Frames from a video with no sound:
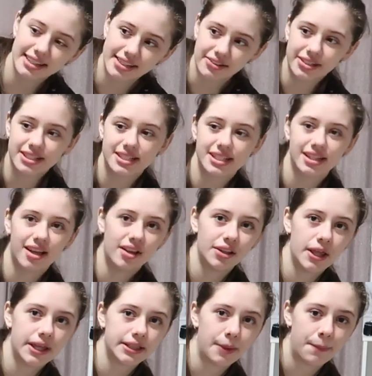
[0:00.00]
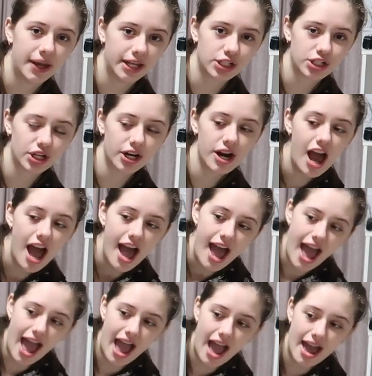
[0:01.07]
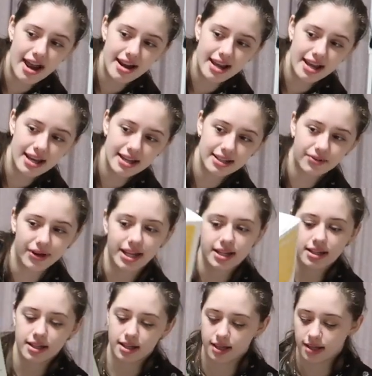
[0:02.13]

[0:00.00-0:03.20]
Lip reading: You can see it on, like, the picture, and it, wait,